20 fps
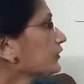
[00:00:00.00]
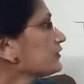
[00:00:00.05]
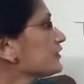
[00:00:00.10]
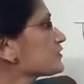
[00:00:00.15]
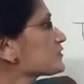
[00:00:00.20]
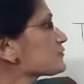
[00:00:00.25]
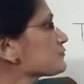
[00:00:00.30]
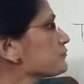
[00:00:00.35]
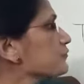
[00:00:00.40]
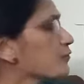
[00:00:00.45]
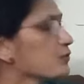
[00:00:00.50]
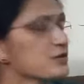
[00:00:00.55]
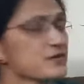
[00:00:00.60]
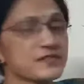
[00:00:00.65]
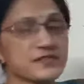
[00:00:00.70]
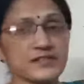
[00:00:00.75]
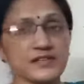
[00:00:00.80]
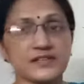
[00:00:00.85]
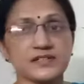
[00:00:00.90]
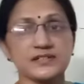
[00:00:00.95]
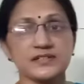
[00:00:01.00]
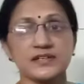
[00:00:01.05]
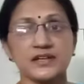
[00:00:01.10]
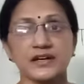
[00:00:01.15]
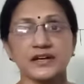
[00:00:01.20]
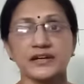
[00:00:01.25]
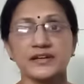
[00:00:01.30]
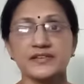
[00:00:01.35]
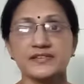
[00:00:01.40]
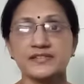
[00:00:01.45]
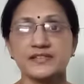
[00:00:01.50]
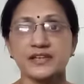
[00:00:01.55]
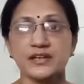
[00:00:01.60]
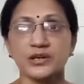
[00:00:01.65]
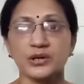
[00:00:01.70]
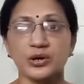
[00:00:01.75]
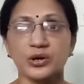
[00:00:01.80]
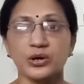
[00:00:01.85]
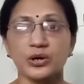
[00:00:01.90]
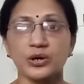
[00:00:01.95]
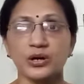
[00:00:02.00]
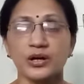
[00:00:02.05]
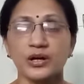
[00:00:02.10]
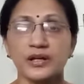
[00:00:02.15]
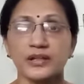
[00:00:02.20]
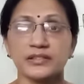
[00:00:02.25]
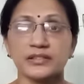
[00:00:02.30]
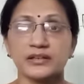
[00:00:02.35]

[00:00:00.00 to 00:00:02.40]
these forces is 0,